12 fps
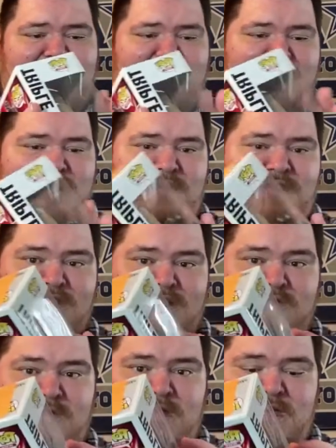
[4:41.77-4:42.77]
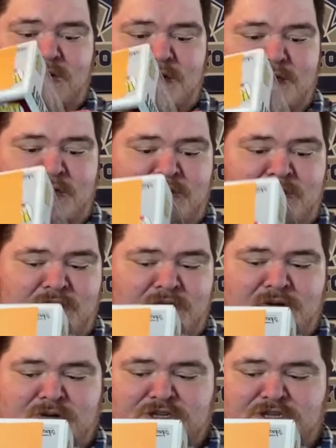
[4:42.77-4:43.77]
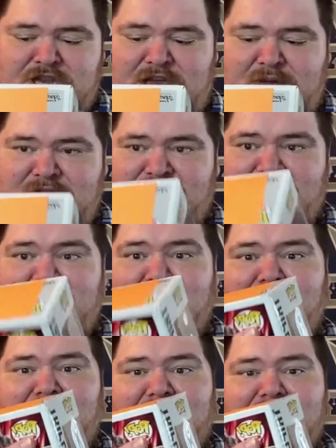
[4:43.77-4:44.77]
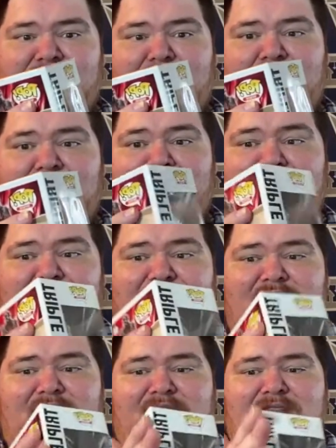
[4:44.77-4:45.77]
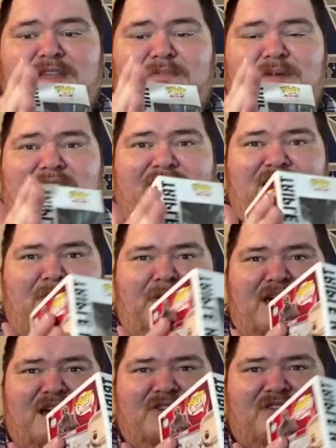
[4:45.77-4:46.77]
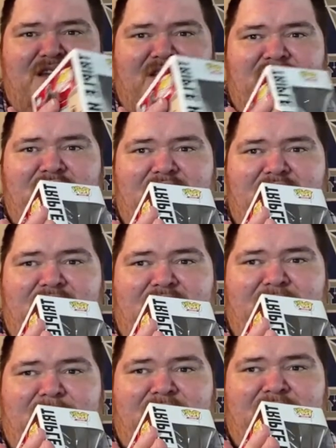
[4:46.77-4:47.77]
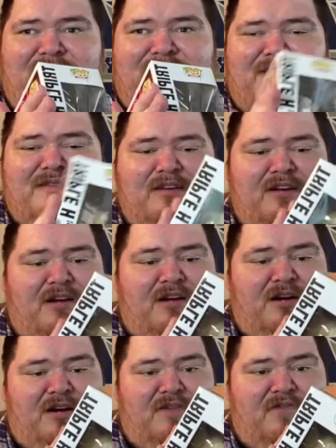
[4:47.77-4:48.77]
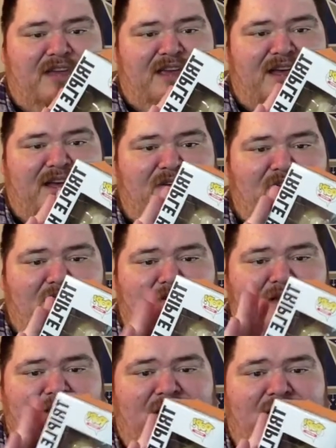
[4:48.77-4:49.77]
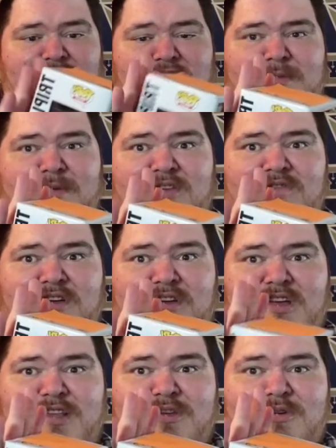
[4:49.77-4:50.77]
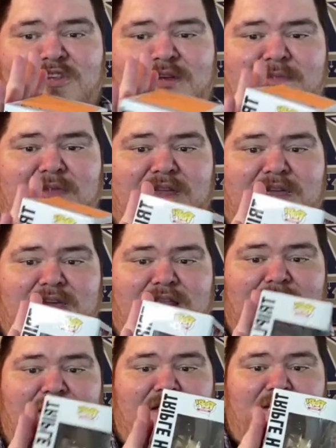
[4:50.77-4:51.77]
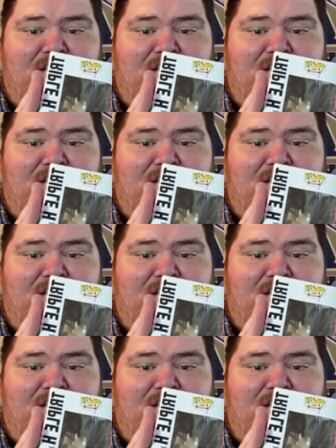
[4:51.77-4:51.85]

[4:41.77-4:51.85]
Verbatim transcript: don't think there's really any huge damage to the box, but the back of the box does feel a little bit curved, I guess. It almost feels there's something kind of